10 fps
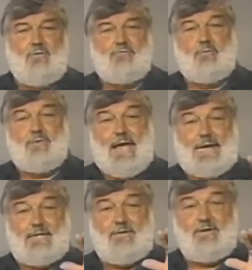from
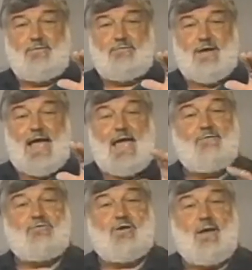
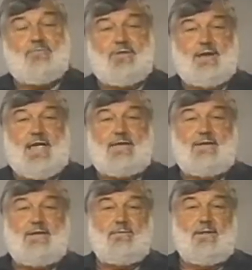95 to up to
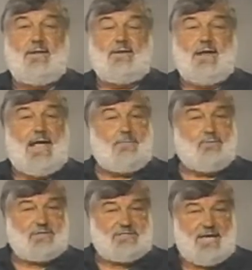99%
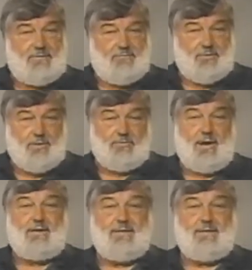99% fill rate.